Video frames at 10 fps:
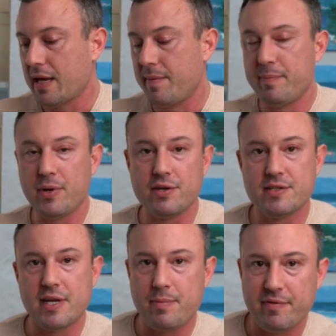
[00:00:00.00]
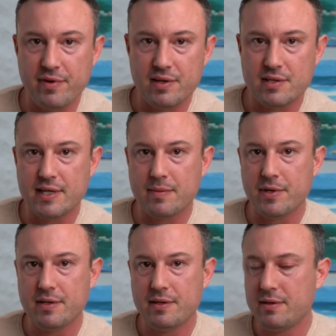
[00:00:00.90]
I mean, personally, I prefer the
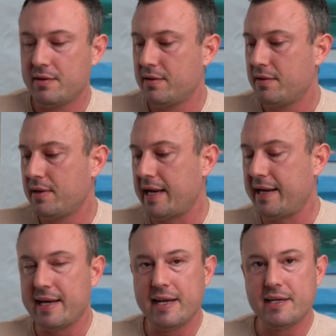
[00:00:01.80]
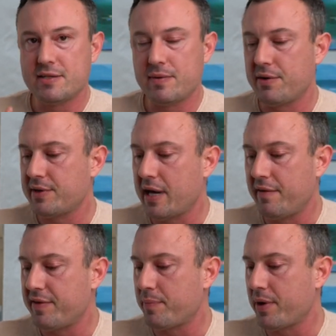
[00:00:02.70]
Sigma. And again, it's around
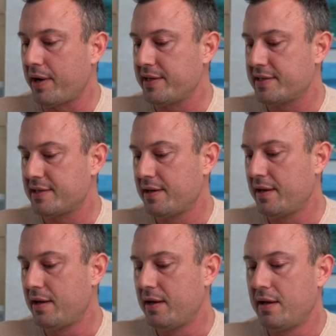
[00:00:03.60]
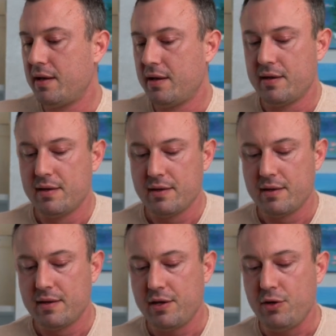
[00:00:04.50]
half the price.
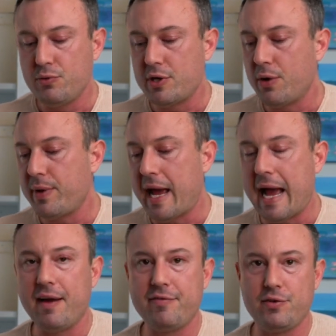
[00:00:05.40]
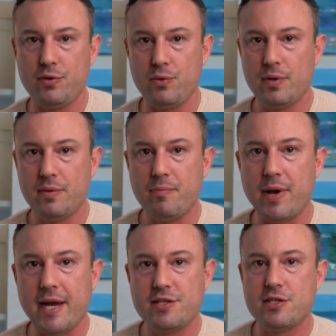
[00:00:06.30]
You don't have to
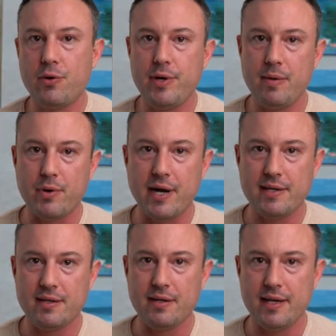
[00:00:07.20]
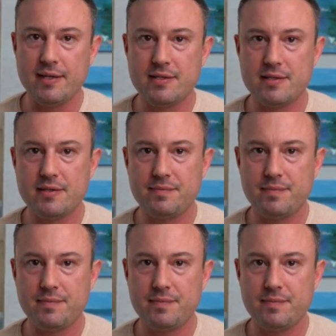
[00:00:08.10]
buy Sony branded lens